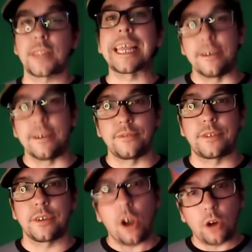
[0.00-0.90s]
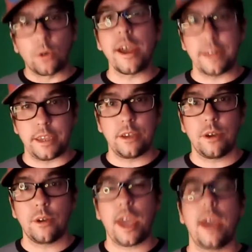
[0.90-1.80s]
lived already.
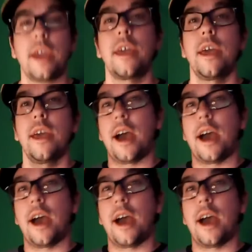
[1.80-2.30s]
Okay.